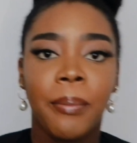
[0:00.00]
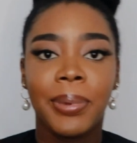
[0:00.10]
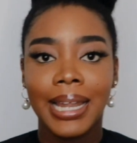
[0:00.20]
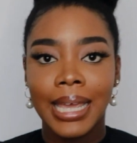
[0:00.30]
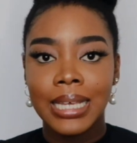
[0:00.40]

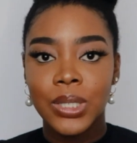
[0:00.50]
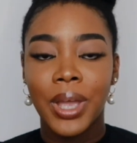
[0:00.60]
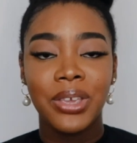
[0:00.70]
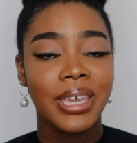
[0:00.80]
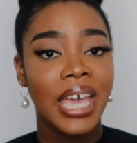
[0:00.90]
Please,
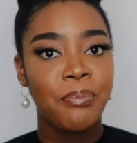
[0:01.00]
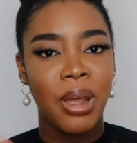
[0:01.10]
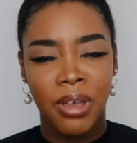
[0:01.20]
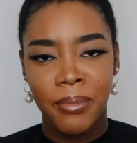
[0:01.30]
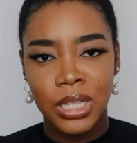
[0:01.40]
when you get
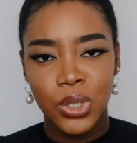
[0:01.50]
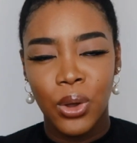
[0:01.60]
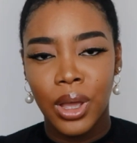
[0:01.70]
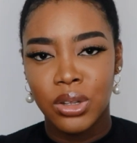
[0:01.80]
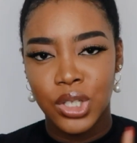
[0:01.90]
peppermint
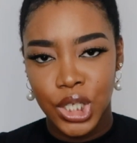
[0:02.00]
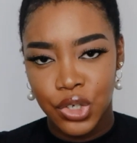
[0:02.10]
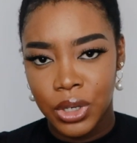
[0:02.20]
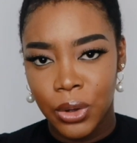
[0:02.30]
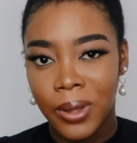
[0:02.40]
oil or tea
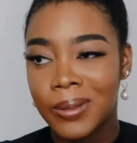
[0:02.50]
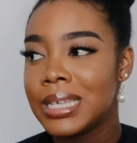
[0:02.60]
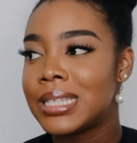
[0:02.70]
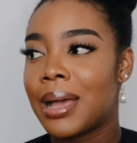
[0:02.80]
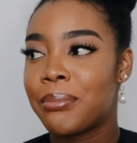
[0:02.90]
tree oil,
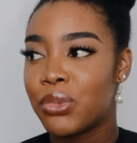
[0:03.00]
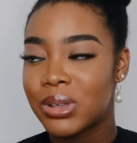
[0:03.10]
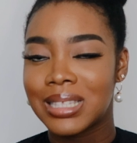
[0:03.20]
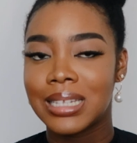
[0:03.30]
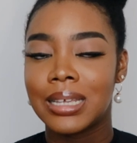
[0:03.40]

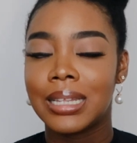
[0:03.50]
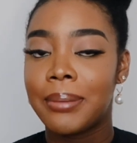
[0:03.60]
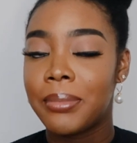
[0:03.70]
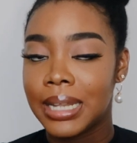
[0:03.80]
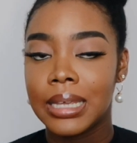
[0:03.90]

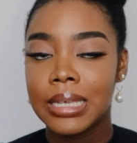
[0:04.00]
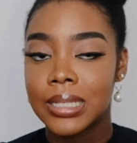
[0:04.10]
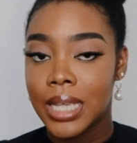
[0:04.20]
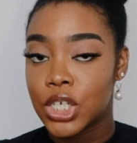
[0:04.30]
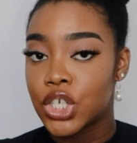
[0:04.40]
they're mainly
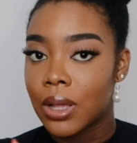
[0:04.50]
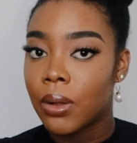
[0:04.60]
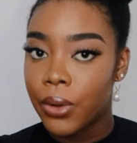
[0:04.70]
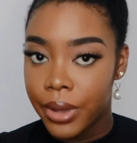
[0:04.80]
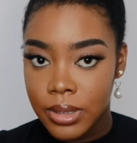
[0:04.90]

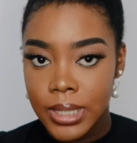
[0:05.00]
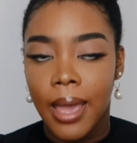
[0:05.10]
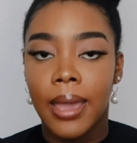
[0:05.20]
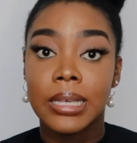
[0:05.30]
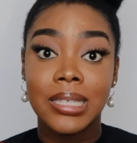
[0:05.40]
essential oils.
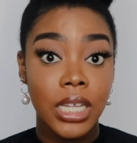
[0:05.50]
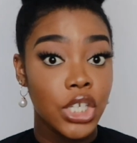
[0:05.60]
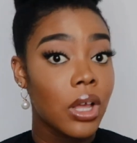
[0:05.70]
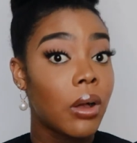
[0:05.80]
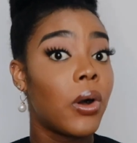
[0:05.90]

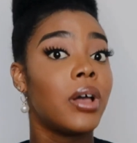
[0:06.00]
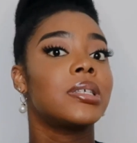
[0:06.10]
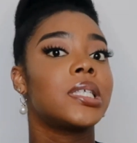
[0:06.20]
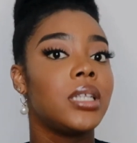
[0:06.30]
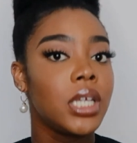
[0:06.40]
Essential
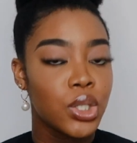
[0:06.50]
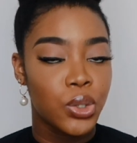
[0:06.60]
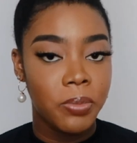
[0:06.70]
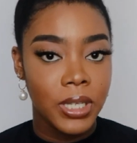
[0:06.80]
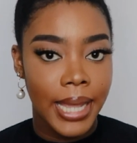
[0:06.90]
oils need
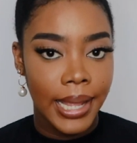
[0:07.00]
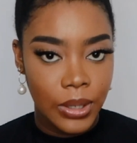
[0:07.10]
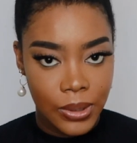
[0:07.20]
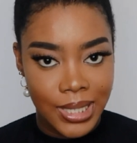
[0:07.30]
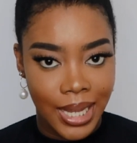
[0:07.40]
to be
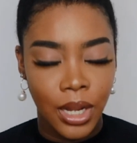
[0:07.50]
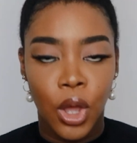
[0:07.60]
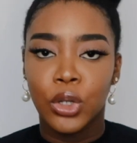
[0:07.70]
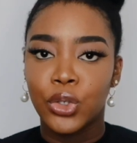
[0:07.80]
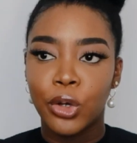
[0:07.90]
diluted.
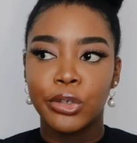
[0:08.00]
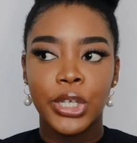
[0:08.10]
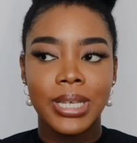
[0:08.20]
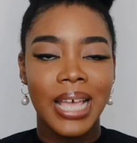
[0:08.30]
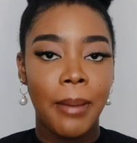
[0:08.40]
Don't
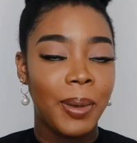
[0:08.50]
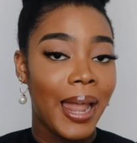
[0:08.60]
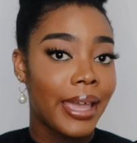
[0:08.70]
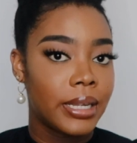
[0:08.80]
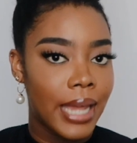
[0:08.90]
just
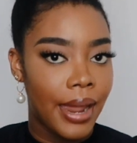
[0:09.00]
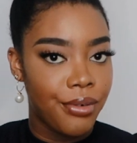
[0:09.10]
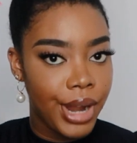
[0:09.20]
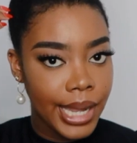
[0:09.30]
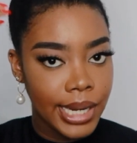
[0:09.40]
apply it
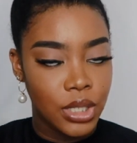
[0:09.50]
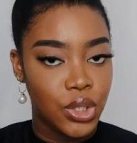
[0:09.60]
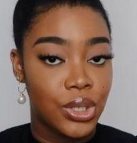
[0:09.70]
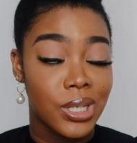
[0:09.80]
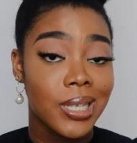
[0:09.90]
directly
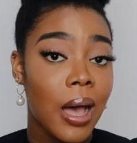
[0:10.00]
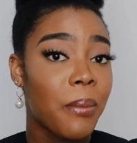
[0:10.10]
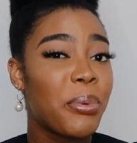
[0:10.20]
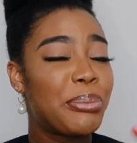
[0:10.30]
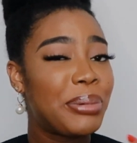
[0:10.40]
to your
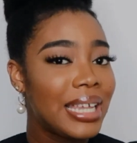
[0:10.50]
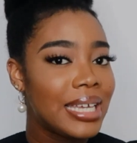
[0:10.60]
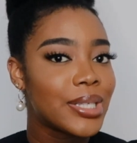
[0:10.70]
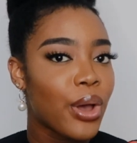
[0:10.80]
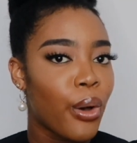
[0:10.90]
scalp.
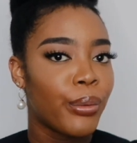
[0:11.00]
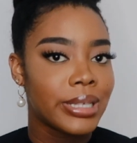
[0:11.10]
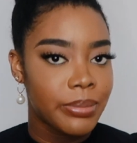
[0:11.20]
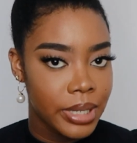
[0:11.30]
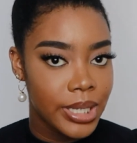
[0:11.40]
Please
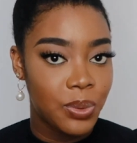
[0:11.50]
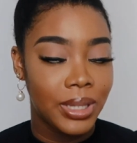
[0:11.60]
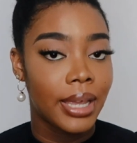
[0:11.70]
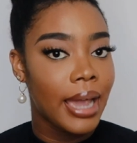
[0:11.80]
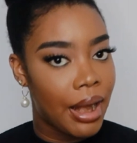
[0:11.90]
always mix
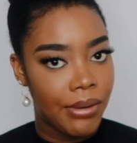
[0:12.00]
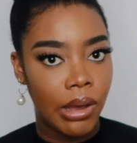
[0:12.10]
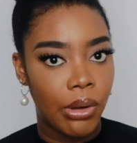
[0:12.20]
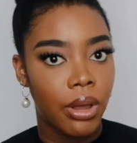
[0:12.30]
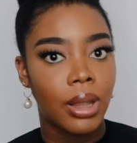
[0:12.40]
with a
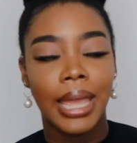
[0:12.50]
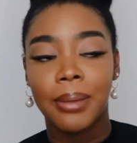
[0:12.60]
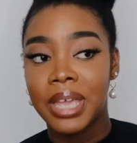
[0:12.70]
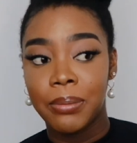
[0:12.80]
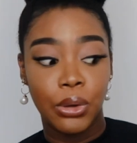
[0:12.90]
carrier oil,
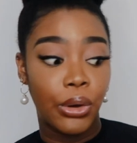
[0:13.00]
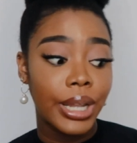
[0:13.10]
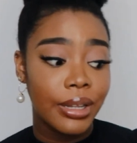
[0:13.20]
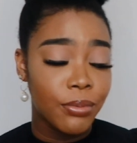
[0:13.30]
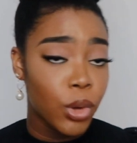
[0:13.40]
like maybe
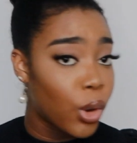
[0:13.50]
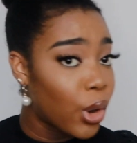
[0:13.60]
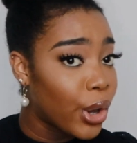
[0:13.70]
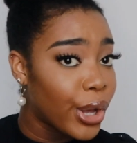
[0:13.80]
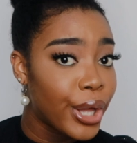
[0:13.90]
olive
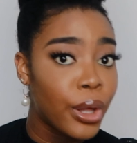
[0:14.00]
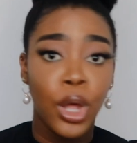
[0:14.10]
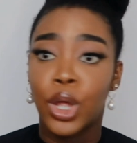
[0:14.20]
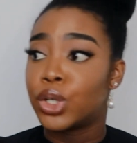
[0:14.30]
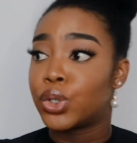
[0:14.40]

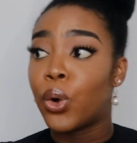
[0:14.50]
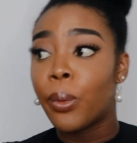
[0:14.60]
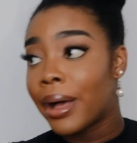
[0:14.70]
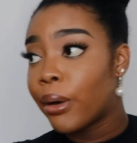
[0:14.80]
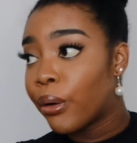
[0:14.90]
oil,
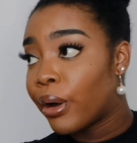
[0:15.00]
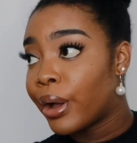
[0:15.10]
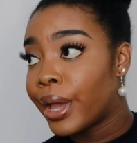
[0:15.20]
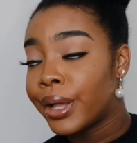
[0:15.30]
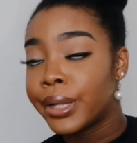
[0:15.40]
jojoba
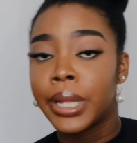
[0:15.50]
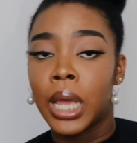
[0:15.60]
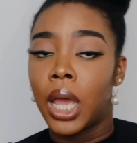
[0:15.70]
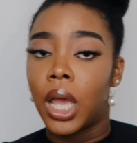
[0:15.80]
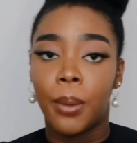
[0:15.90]
oil,
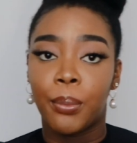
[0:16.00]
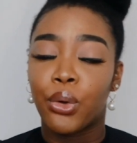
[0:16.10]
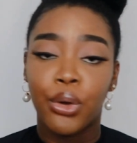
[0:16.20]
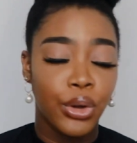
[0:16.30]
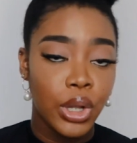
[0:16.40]

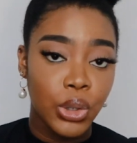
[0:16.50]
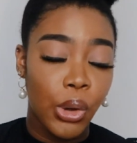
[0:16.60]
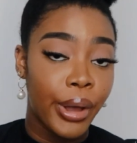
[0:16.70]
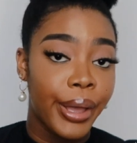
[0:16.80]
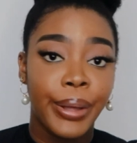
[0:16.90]
coconut
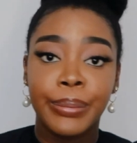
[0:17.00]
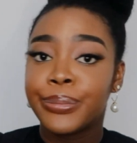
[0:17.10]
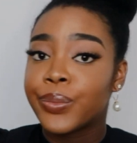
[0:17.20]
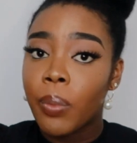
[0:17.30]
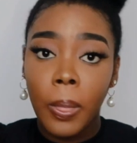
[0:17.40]

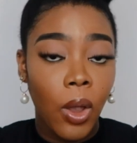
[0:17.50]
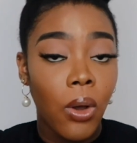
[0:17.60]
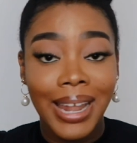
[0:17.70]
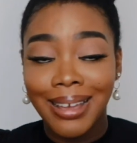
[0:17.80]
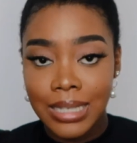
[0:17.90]
oil,
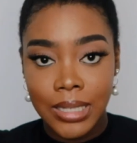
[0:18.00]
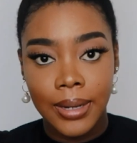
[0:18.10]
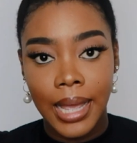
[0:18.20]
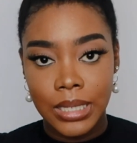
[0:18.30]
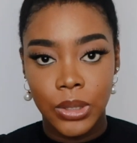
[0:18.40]
or like I
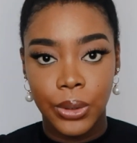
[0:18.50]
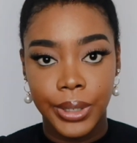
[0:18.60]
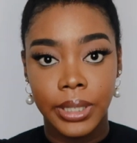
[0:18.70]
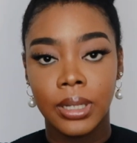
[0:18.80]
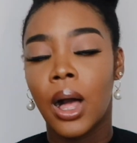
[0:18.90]
said, castor
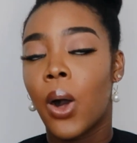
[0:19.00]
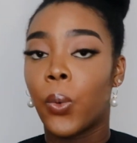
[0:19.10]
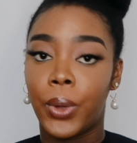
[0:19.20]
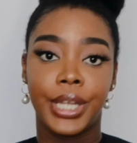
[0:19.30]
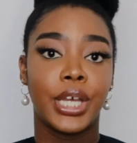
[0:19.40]
oil,
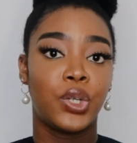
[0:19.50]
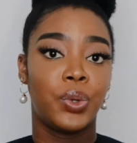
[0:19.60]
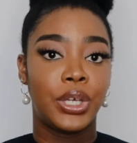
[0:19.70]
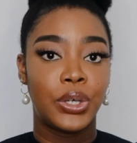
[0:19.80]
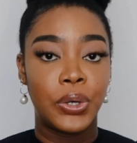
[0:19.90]
when you're
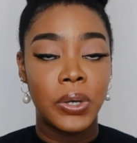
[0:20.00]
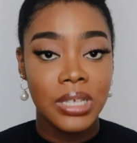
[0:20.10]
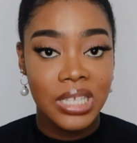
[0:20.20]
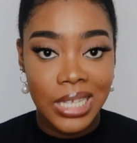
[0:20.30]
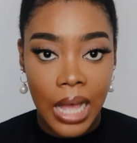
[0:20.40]
doing your
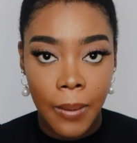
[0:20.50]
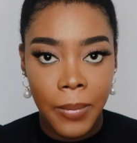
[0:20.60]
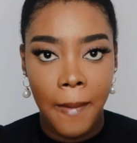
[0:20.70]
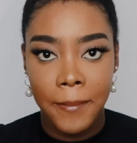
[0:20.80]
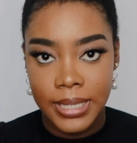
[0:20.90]

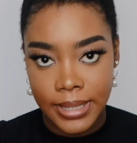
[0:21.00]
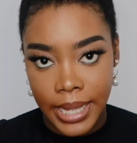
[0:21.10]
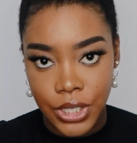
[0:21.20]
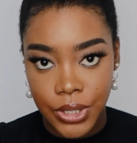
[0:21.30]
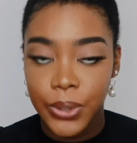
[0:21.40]
scalp
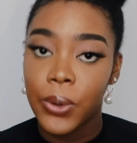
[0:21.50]
massages.